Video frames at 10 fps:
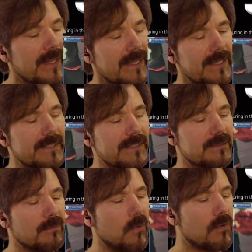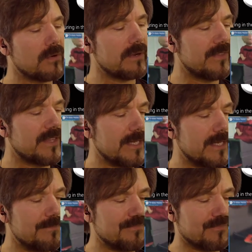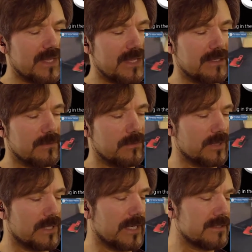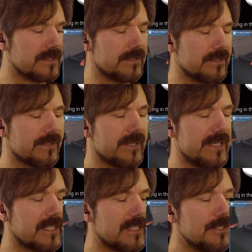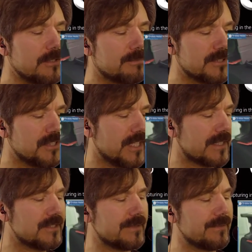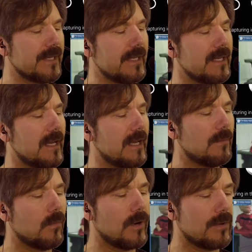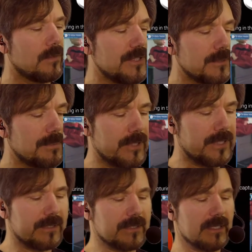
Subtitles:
is more of the what I consider the cube projection, where when you put it